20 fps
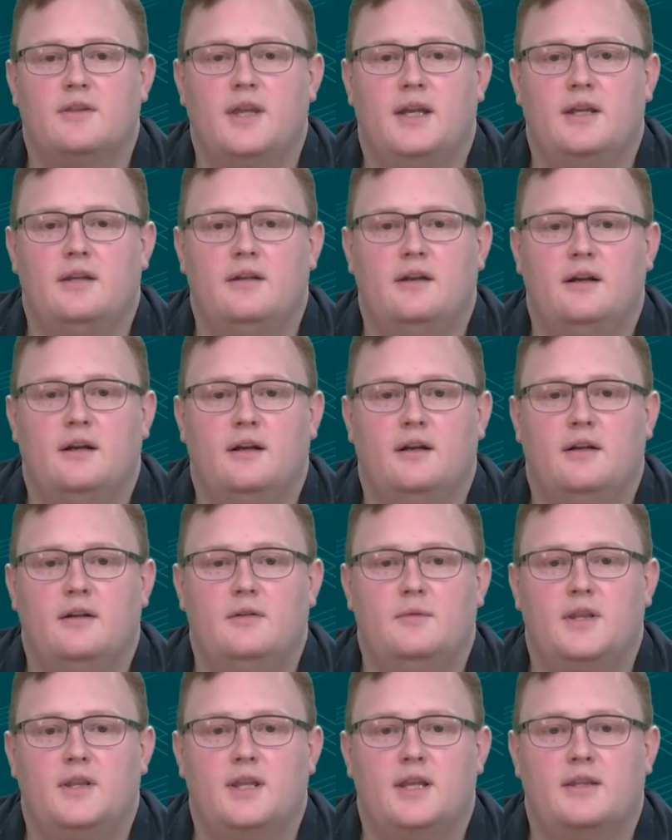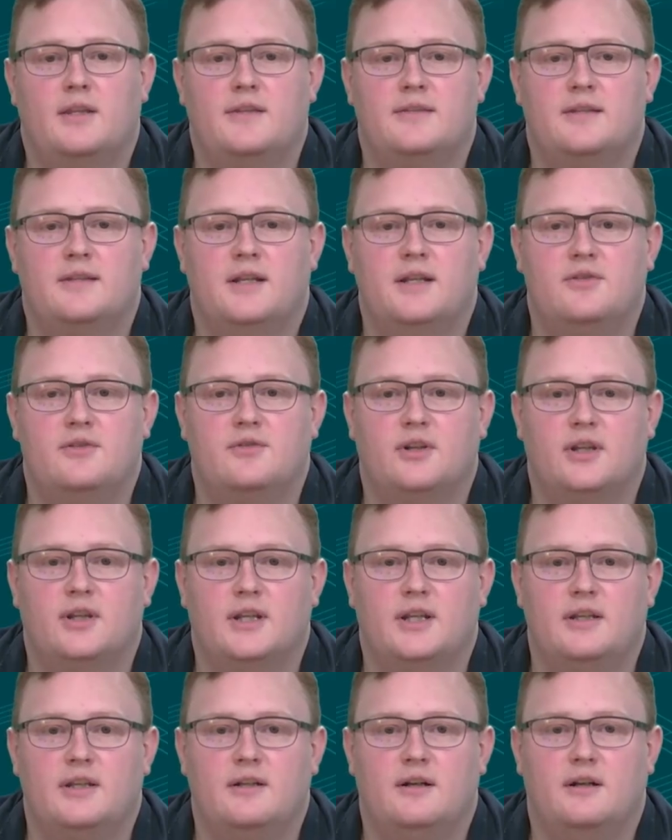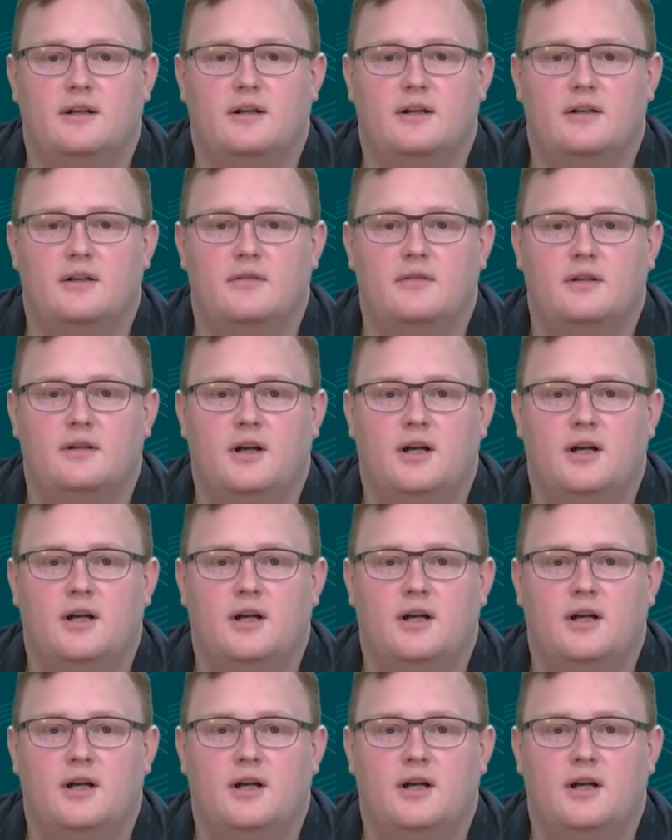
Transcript: that cities really are